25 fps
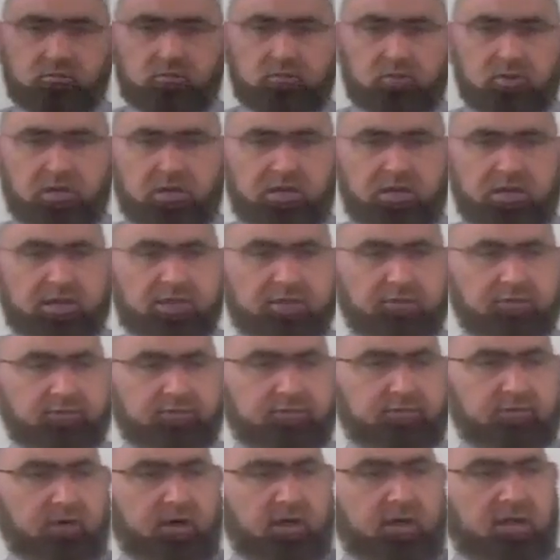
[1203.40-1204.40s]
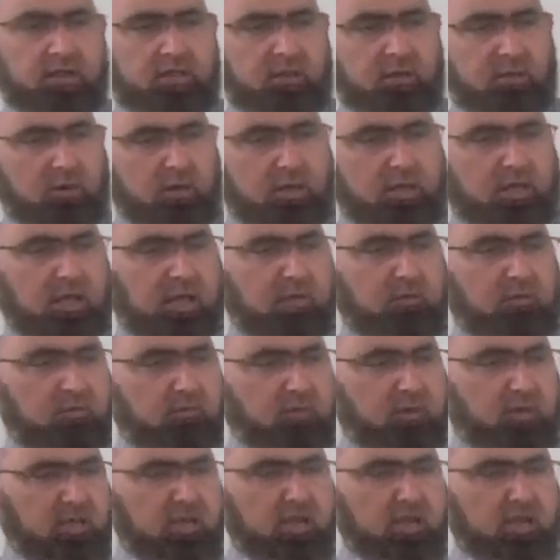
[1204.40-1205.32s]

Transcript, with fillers: leave. Another will come,